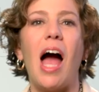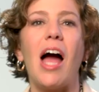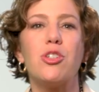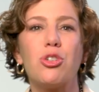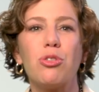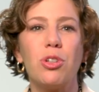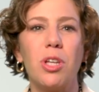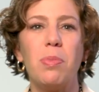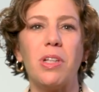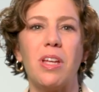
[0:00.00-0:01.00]
I
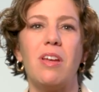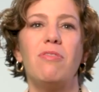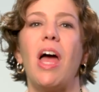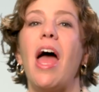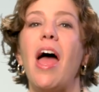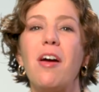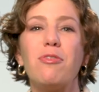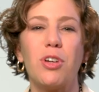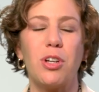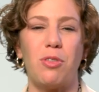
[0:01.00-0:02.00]
truly believe
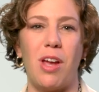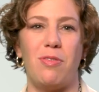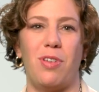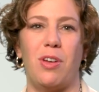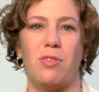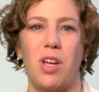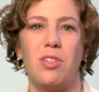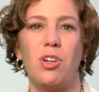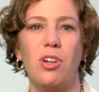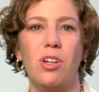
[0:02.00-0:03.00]
every great
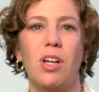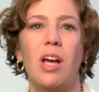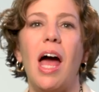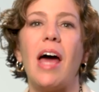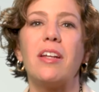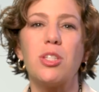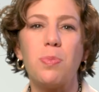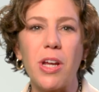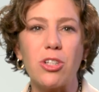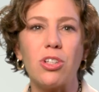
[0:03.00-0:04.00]
fundraiser, and
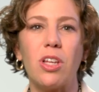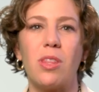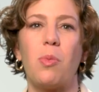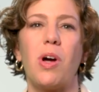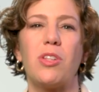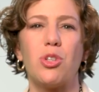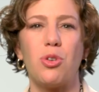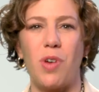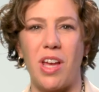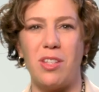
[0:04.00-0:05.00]
especially the ones
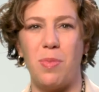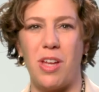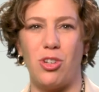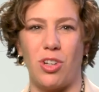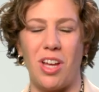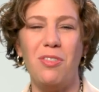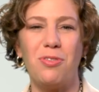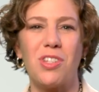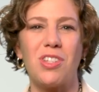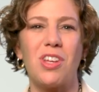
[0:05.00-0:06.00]
who raise major
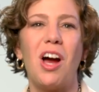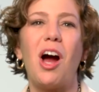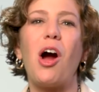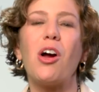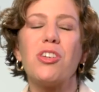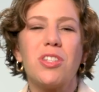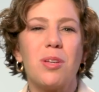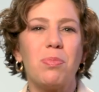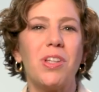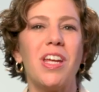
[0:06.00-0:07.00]
gifts, are
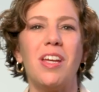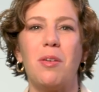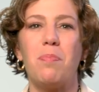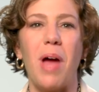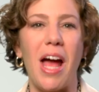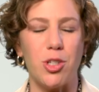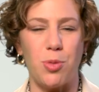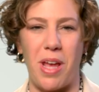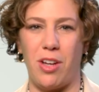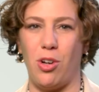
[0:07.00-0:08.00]
simply
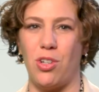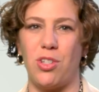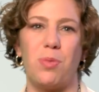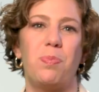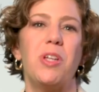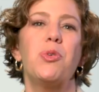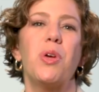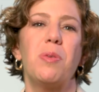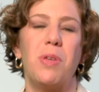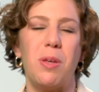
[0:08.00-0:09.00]
matchmakers
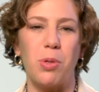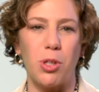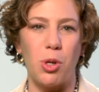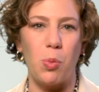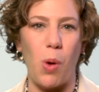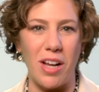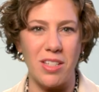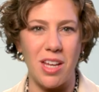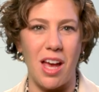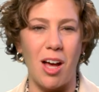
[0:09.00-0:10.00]
between people who want
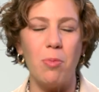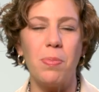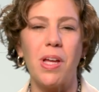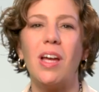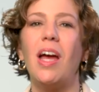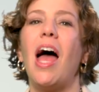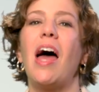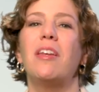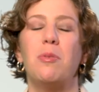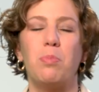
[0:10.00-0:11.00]
to help
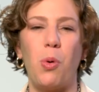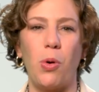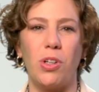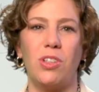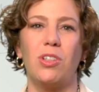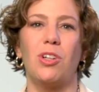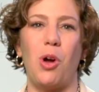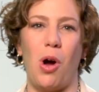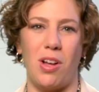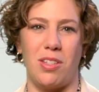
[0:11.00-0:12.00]
and important
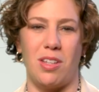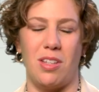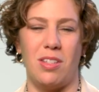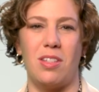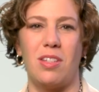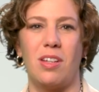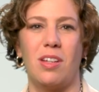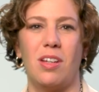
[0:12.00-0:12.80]
causes.